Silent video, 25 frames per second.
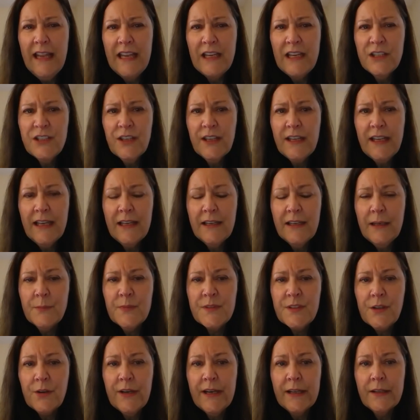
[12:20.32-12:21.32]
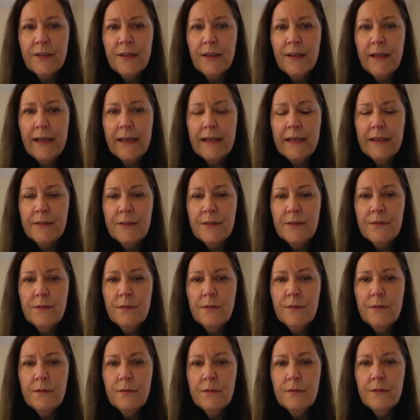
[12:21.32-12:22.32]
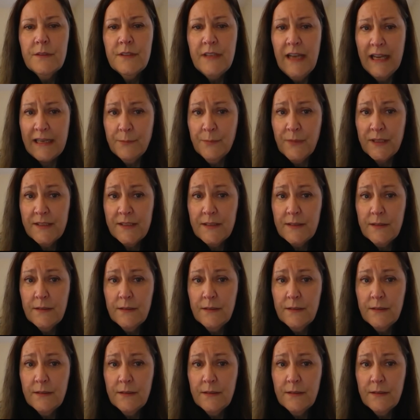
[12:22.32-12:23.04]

age again, I'm sorry, 9 months?